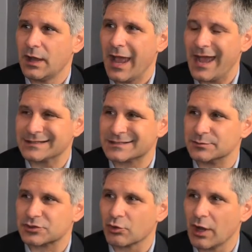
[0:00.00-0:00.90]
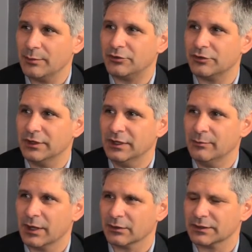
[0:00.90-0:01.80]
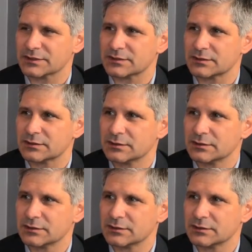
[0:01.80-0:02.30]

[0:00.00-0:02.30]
had subscribed to the email list.